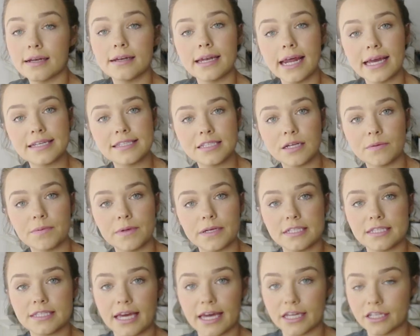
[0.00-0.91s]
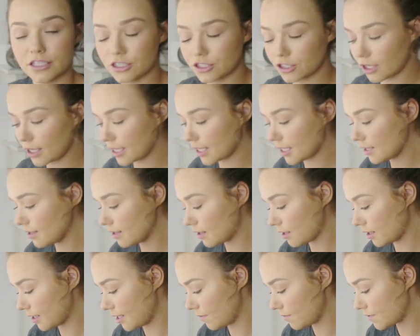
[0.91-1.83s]
Next up is a
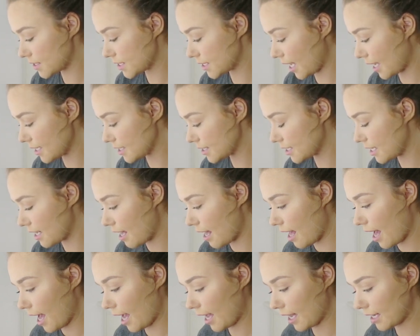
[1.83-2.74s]
Jurlique gift set.